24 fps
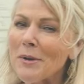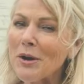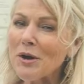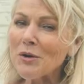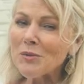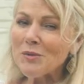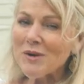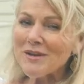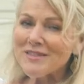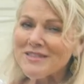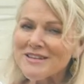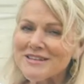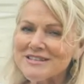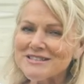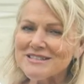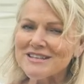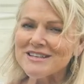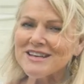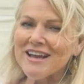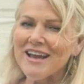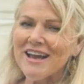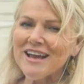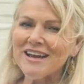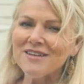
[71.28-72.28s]
Bear with us
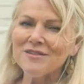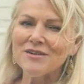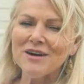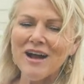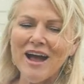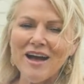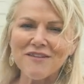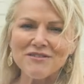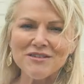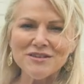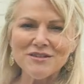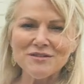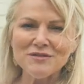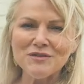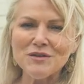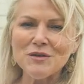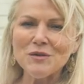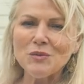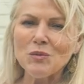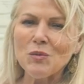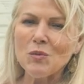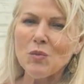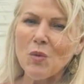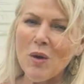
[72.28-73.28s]
today. We're having a
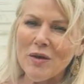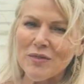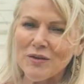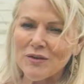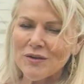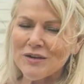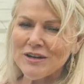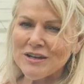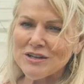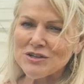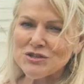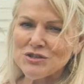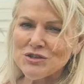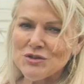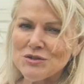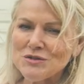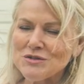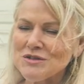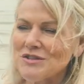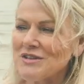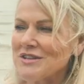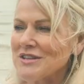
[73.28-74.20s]
few weather issues.